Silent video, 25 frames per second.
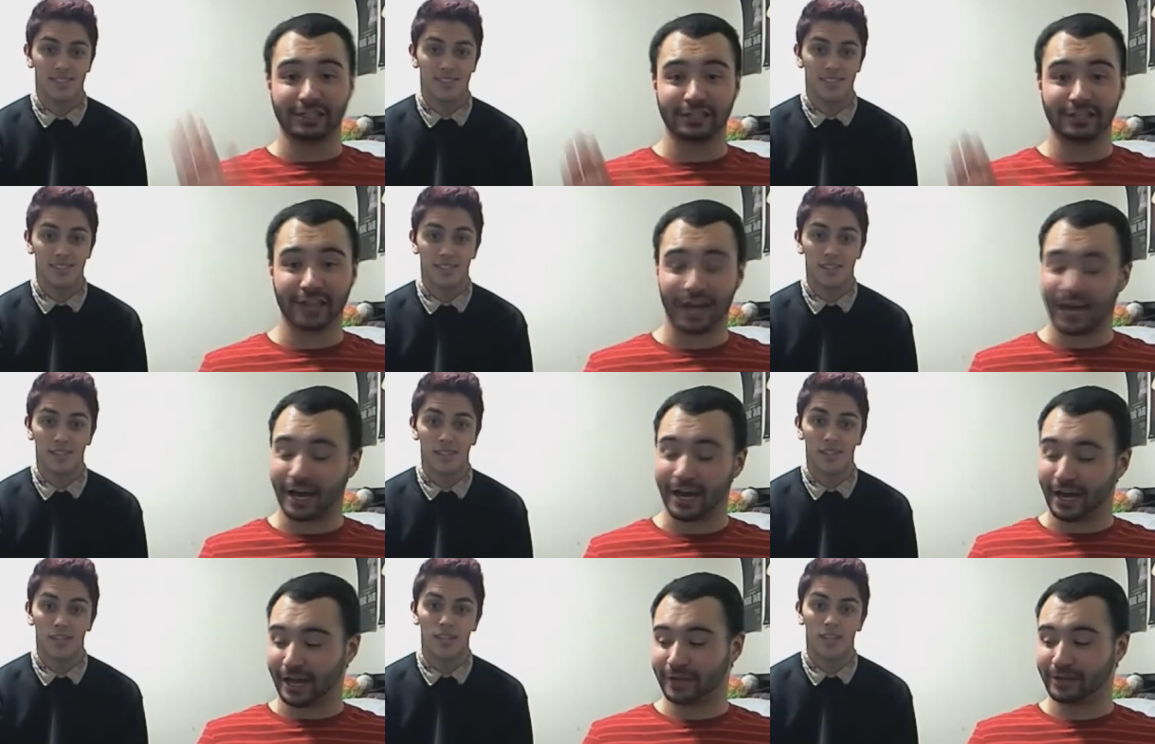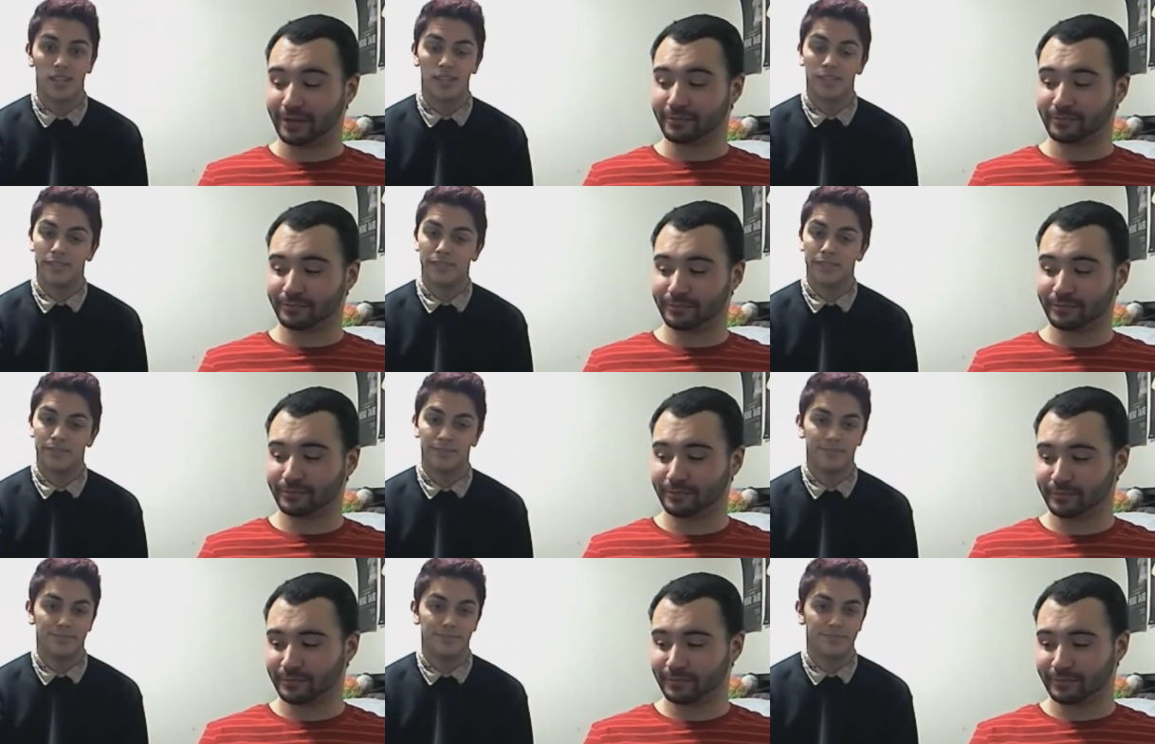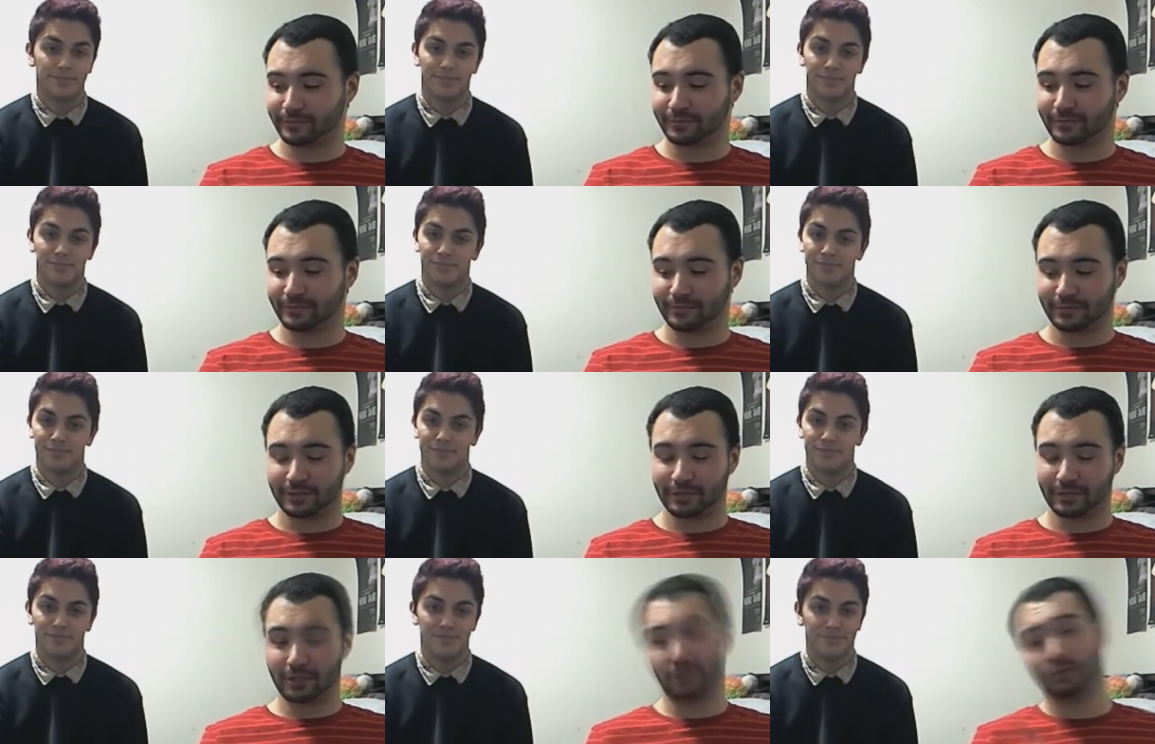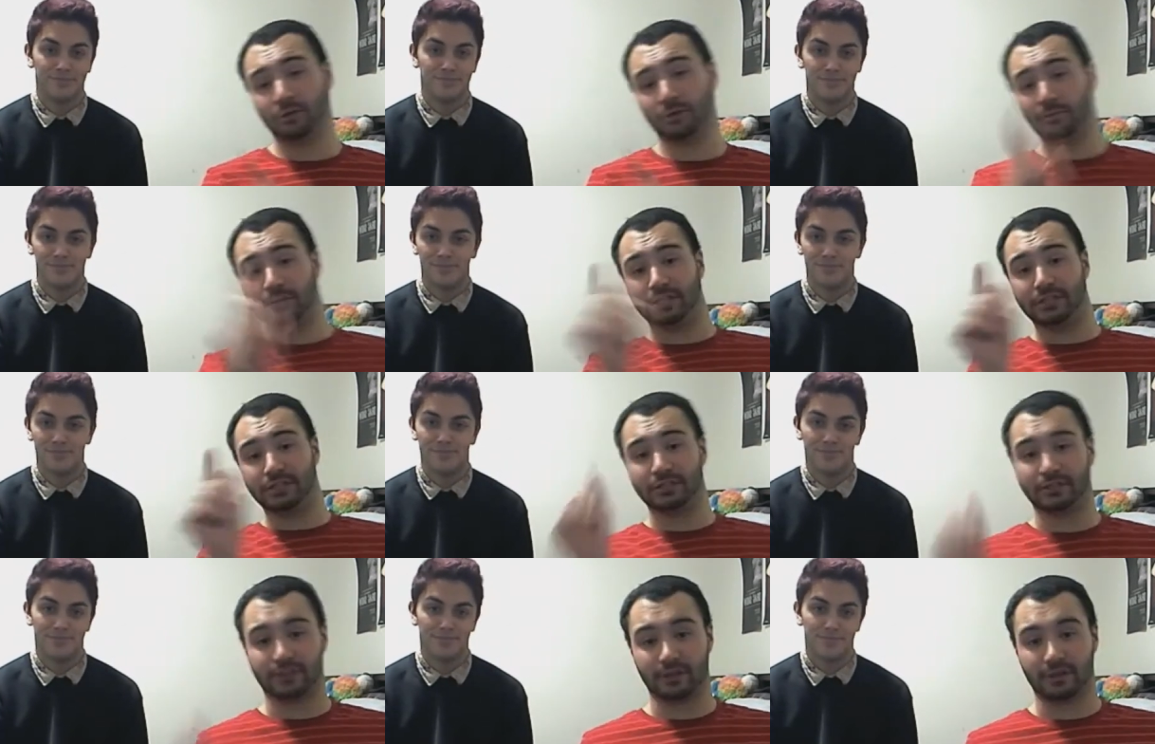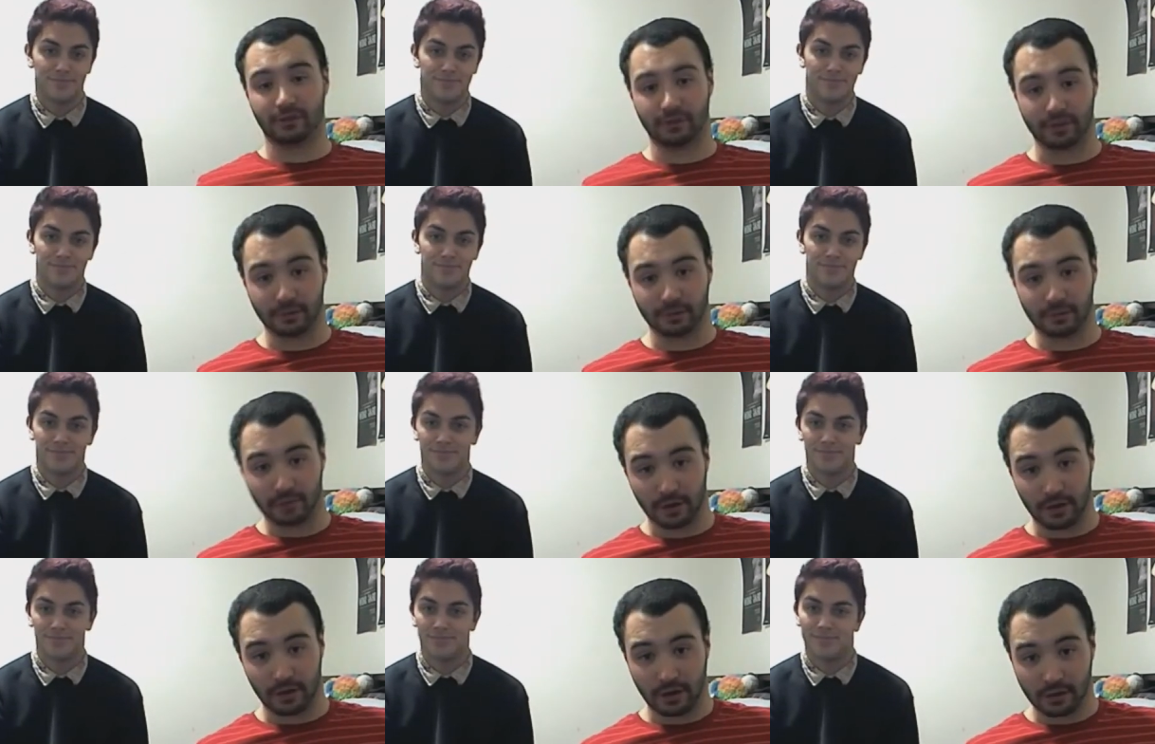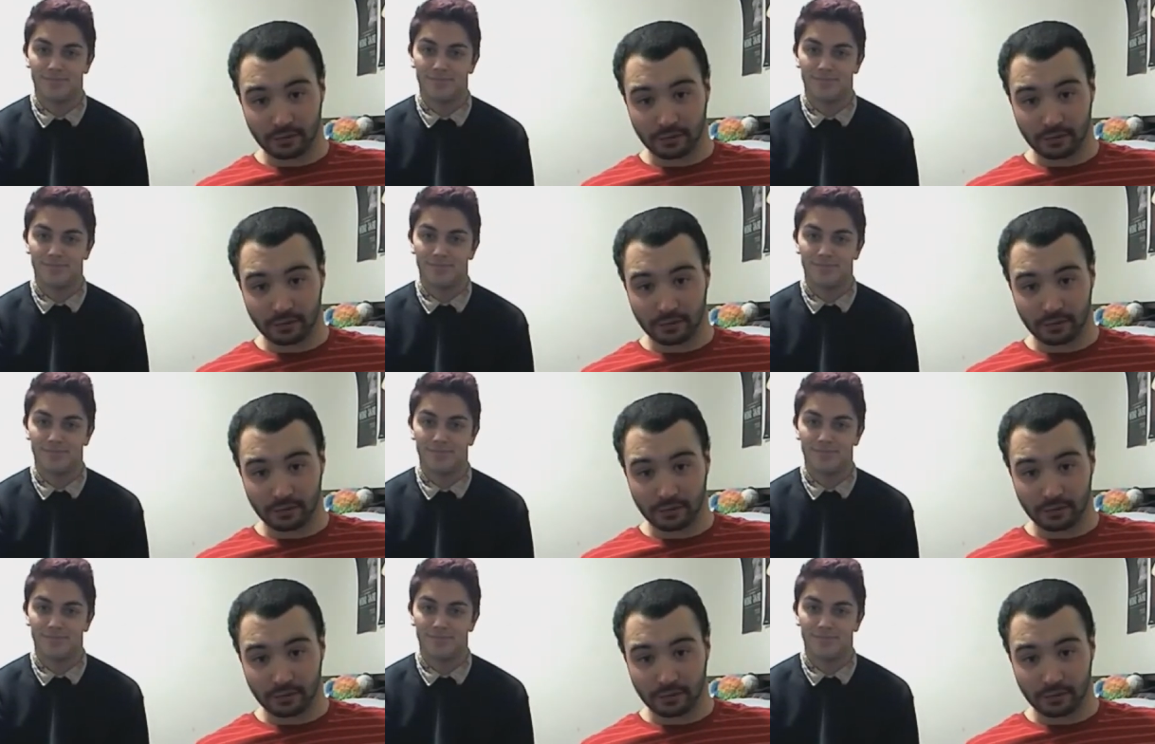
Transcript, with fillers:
Speaker 1: each eye. You bitches know who you are.